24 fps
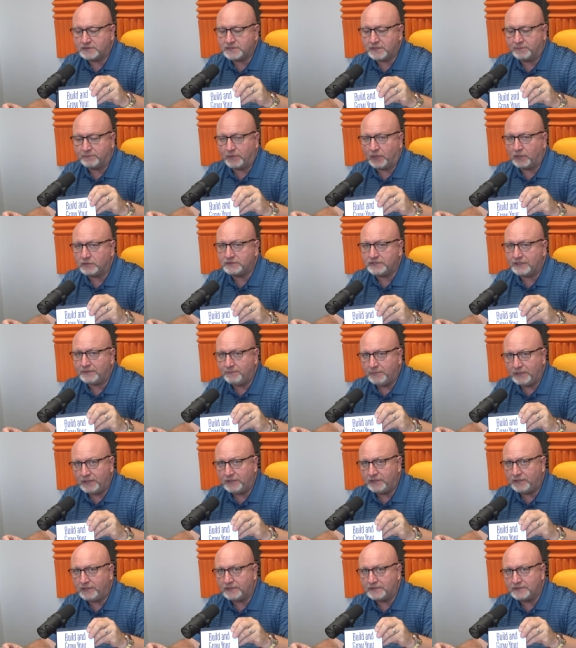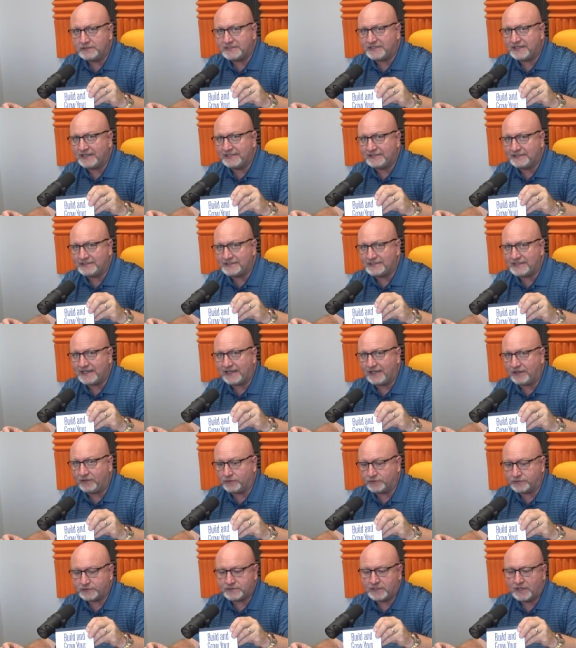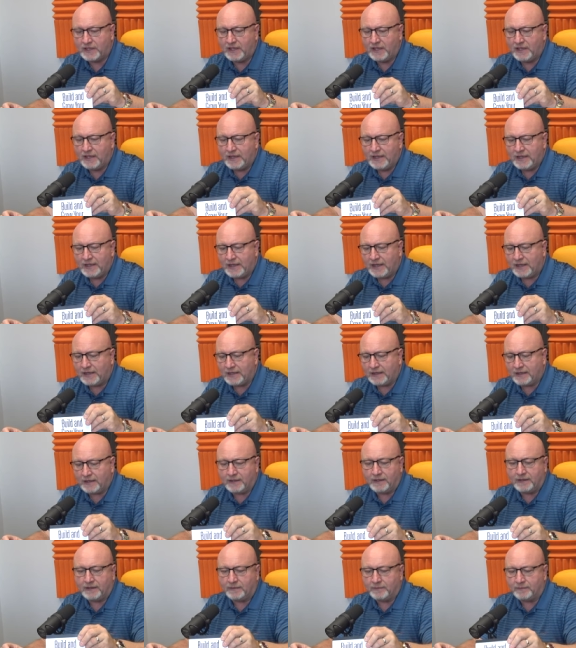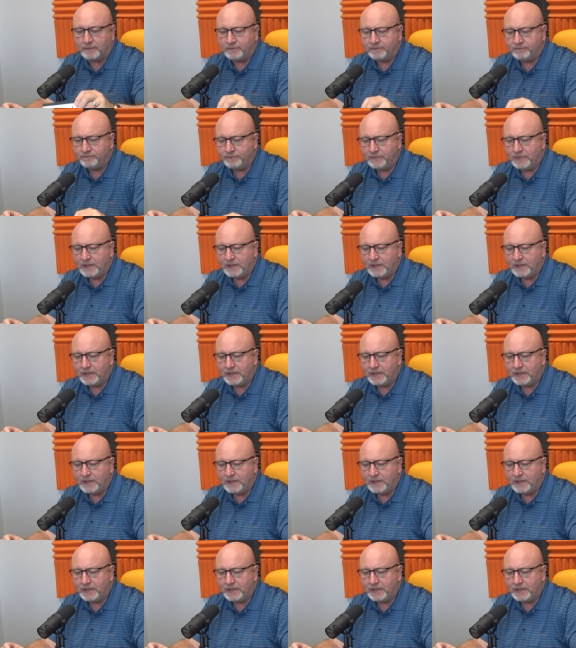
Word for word: to multi millions in sales um,